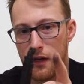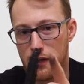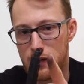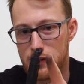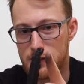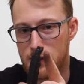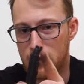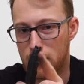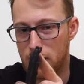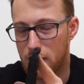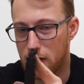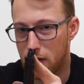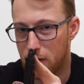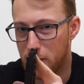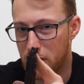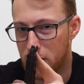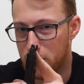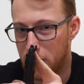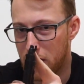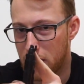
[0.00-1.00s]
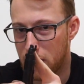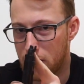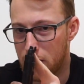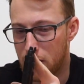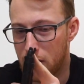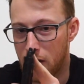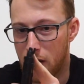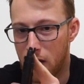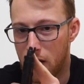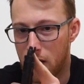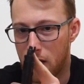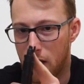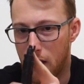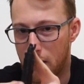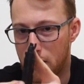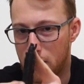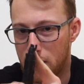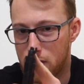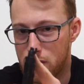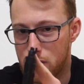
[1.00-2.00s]
is a little bit bigger,
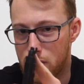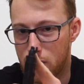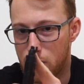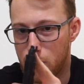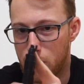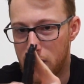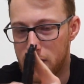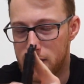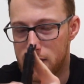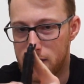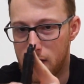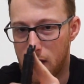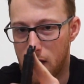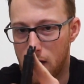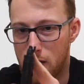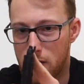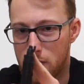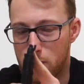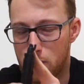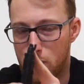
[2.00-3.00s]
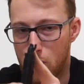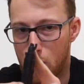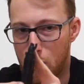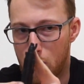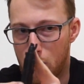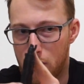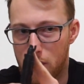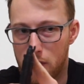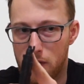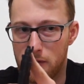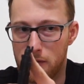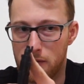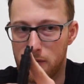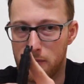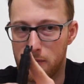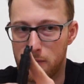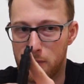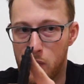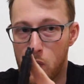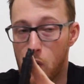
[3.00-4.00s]
and it should withstand more
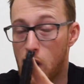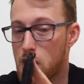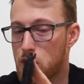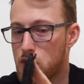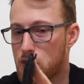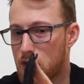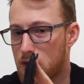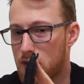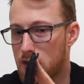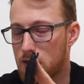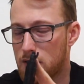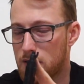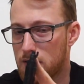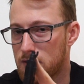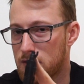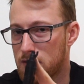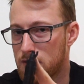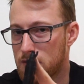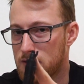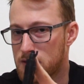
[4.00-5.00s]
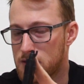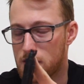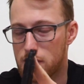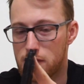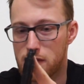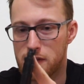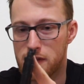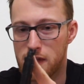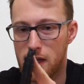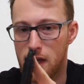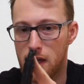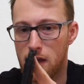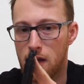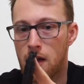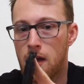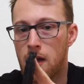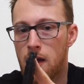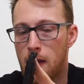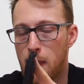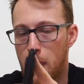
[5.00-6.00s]
pressure, so to say.
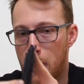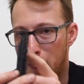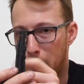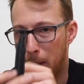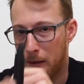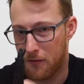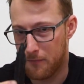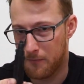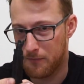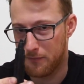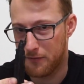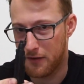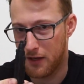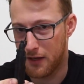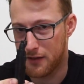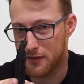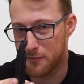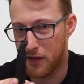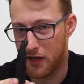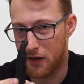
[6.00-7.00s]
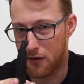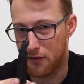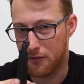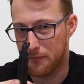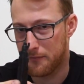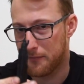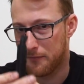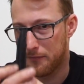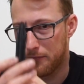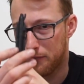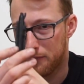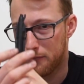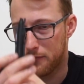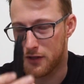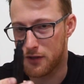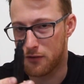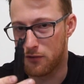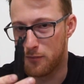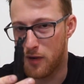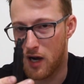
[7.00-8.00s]
It's better.
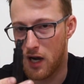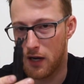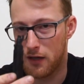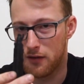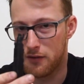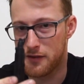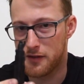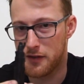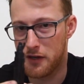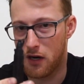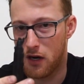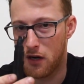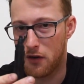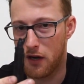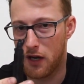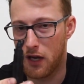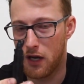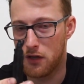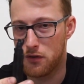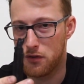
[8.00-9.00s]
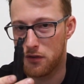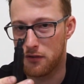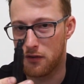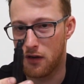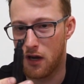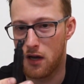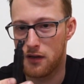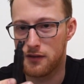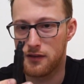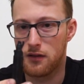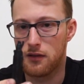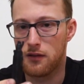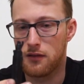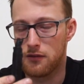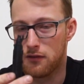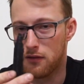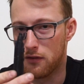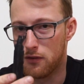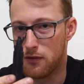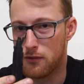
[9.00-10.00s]
So buy the SCAR H nozzle,
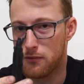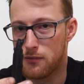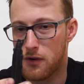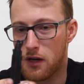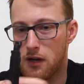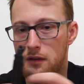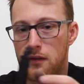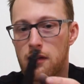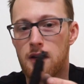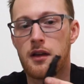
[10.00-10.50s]
the new one.